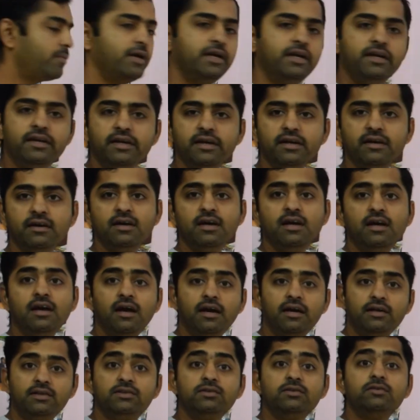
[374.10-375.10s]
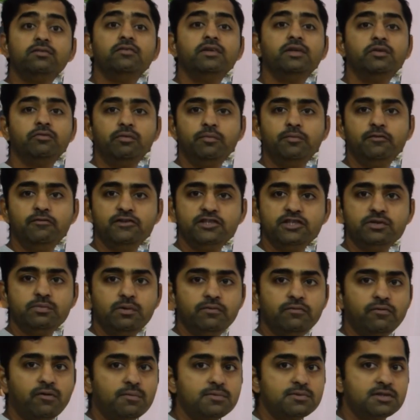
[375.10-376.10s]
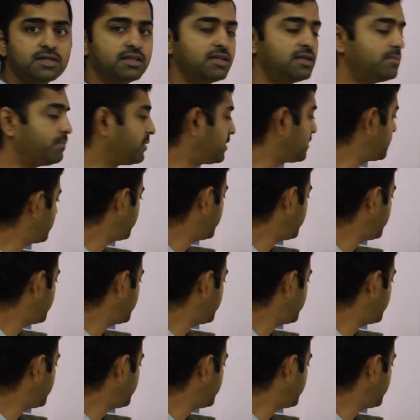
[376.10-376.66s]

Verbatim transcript: India. It will be visible from southern part of